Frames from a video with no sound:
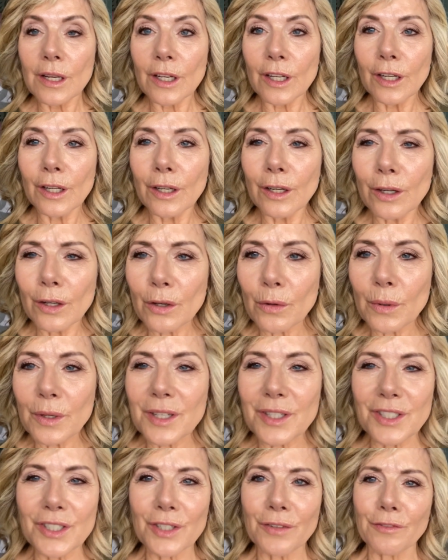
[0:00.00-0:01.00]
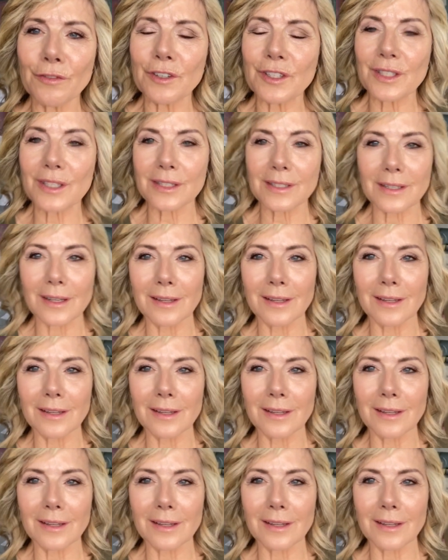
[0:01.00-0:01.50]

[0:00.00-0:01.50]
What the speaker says: look what a difference